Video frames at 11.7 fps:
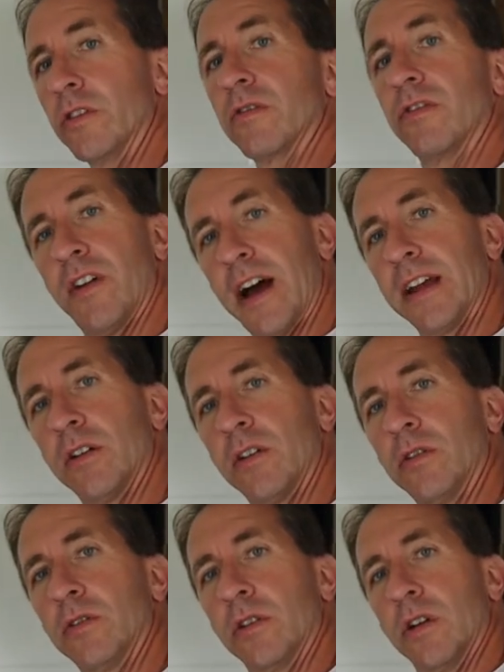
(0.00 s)
your
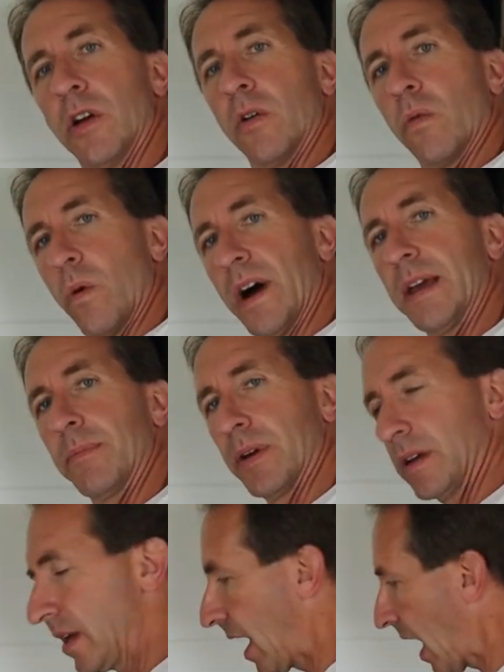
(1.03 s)
final wipe,
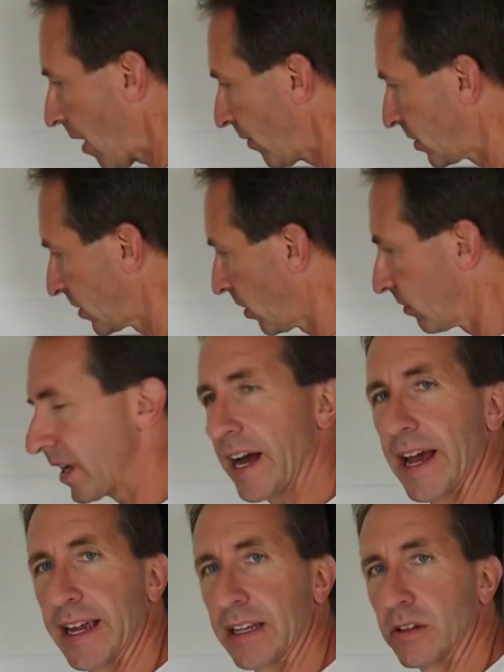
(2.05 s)
always go
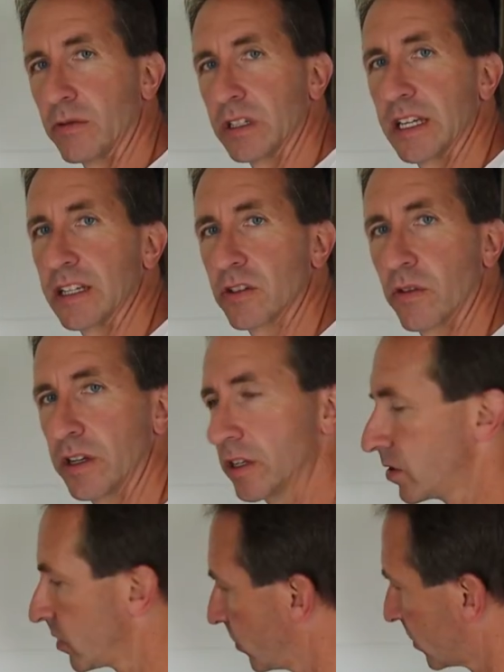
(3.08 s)
diagonal. What that's going to
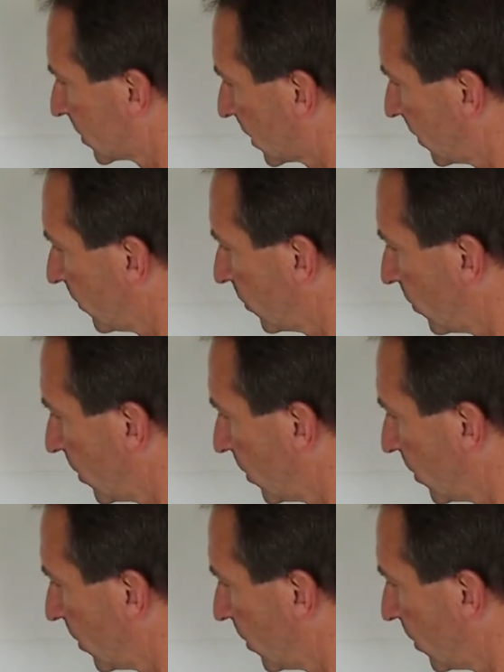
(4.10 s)
do is give you